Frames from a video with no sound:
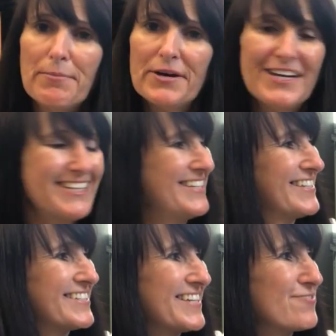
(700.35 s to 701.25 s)
Bird,
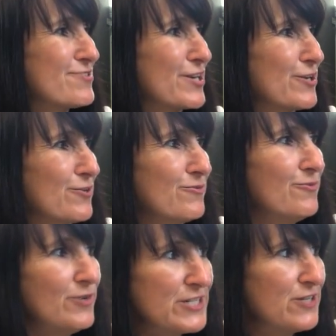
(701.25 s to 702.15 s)
said Raccoon.
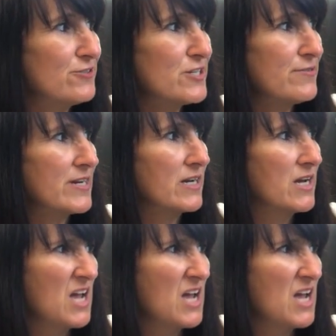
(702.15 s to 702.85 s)
What are you doing?